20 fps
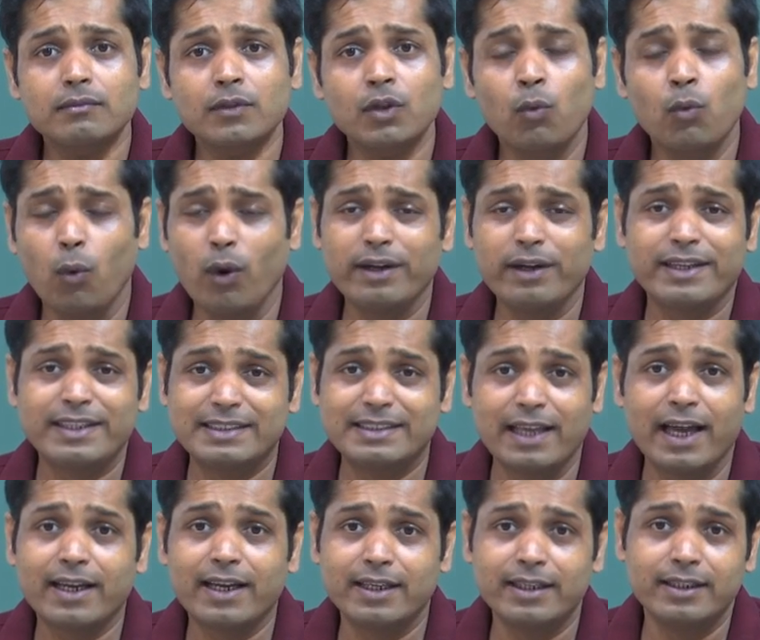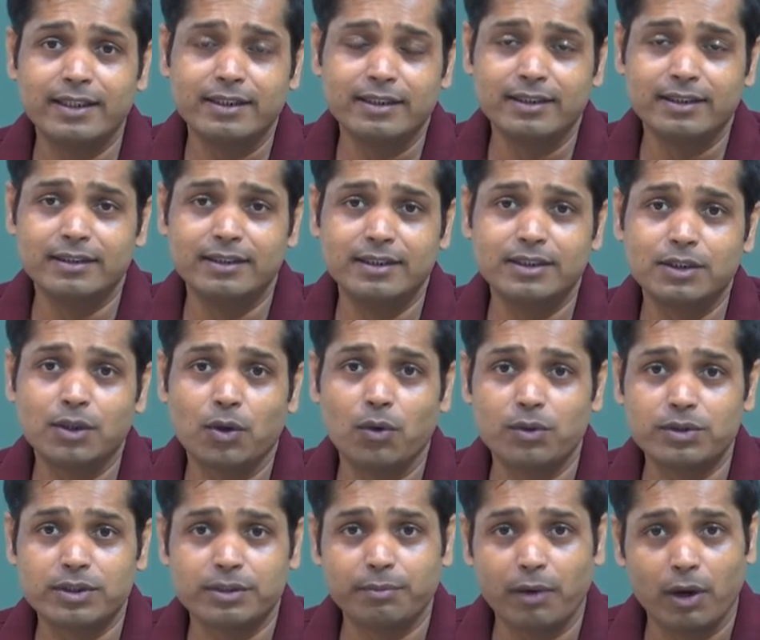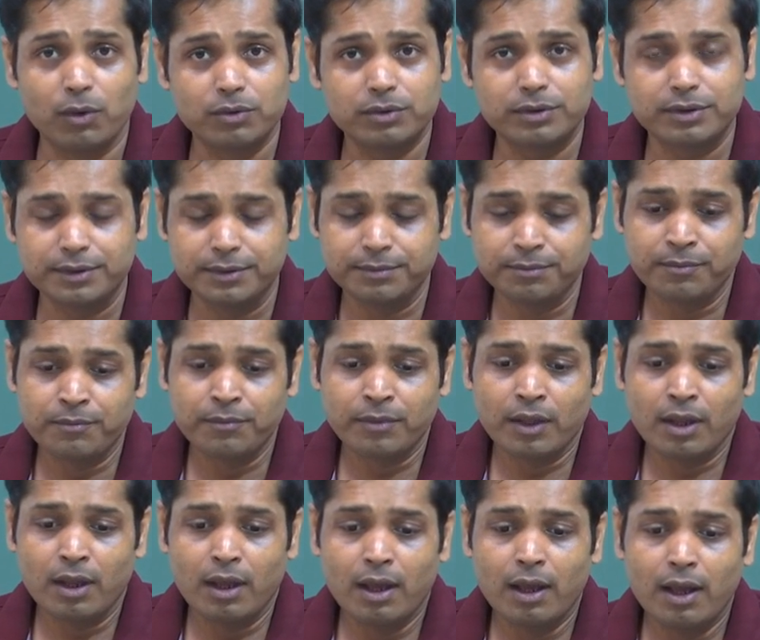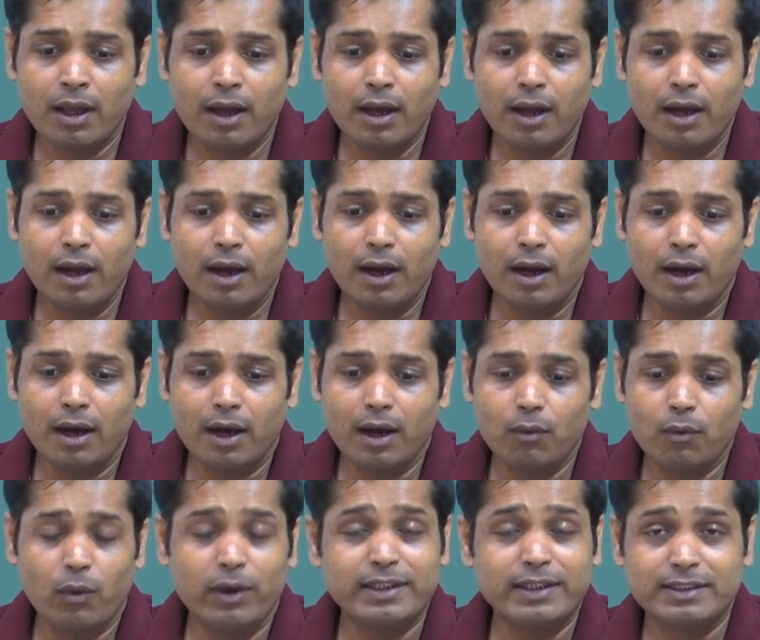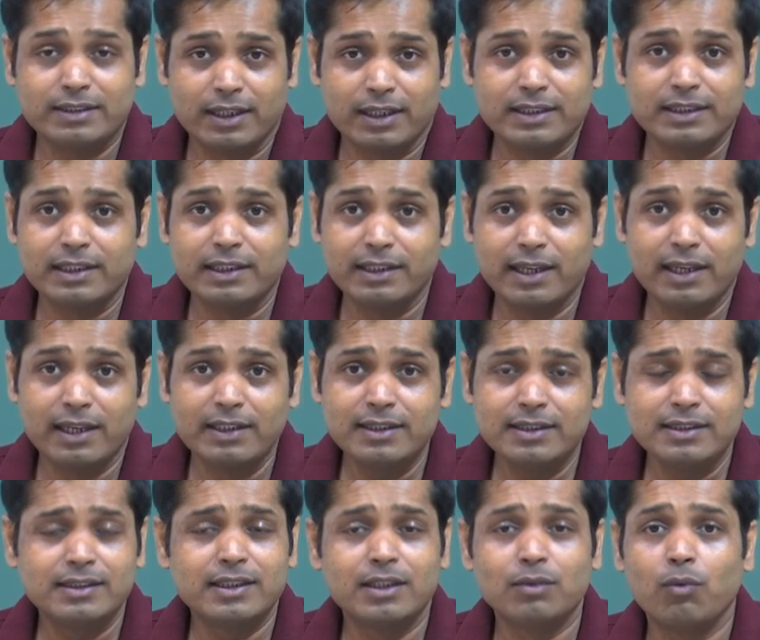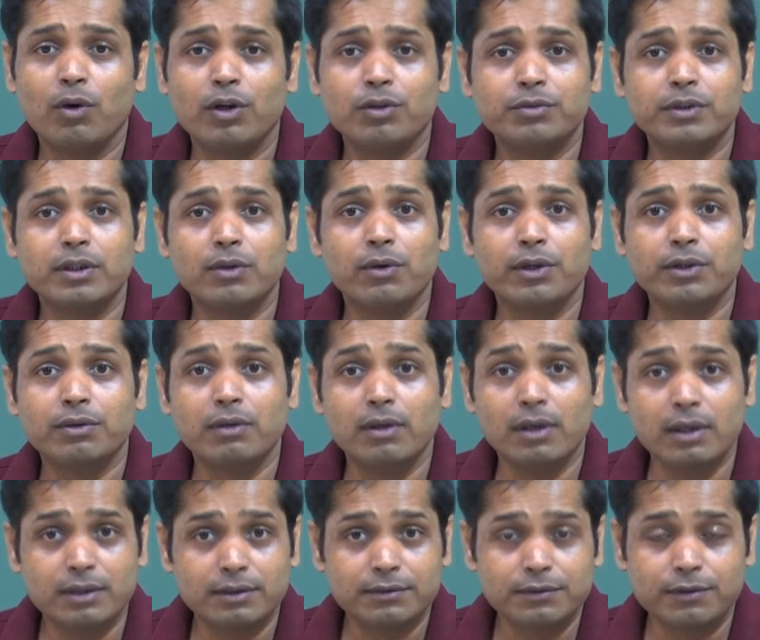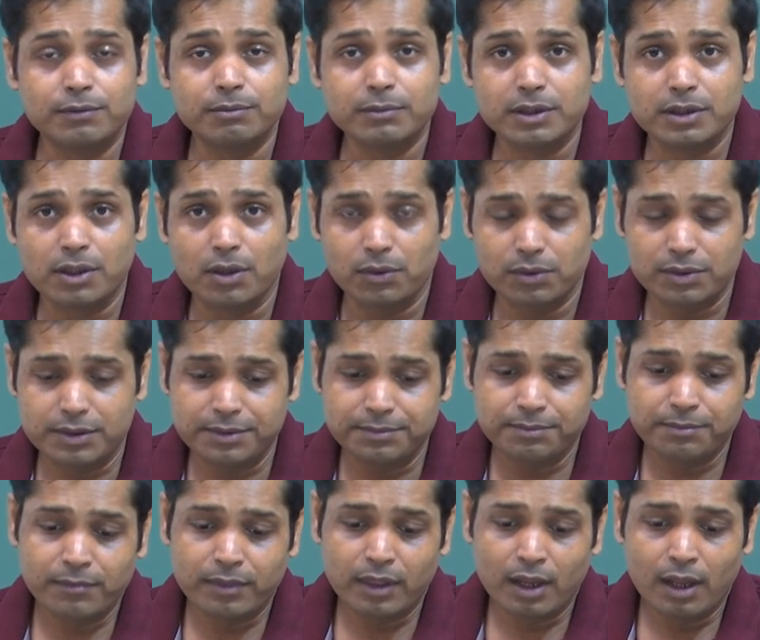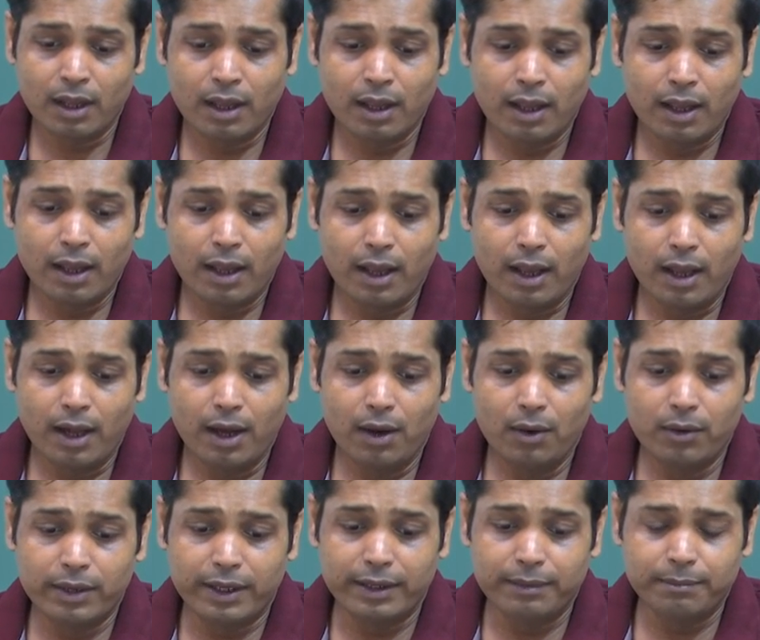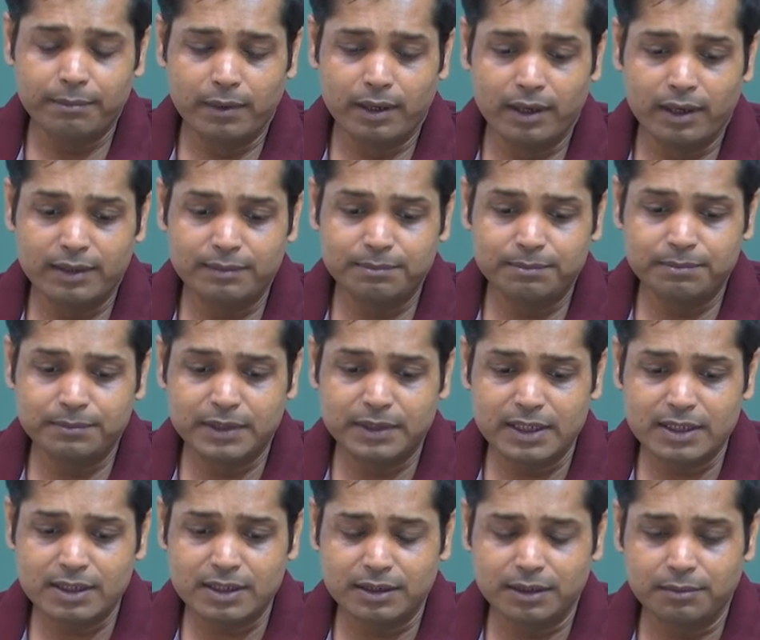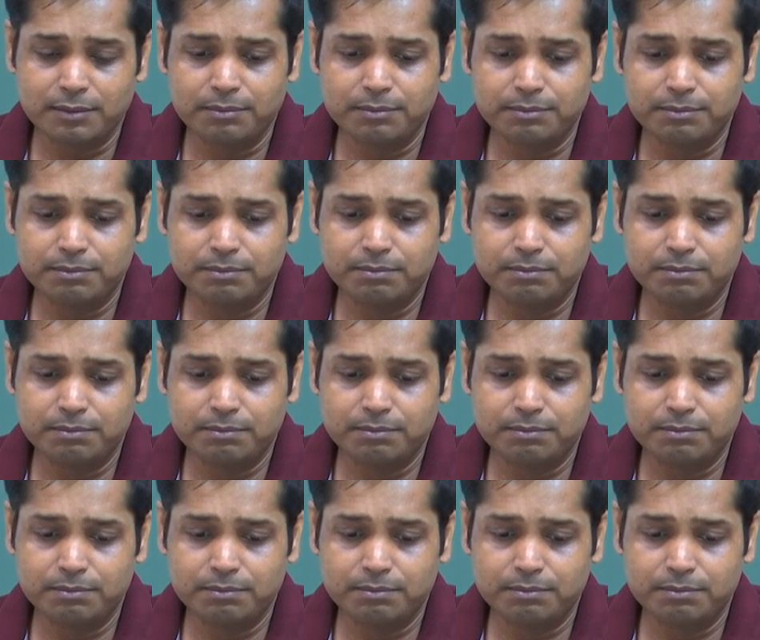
what exactly this course about, what is structural analysis and what we are going to learn from this course. Okay, just to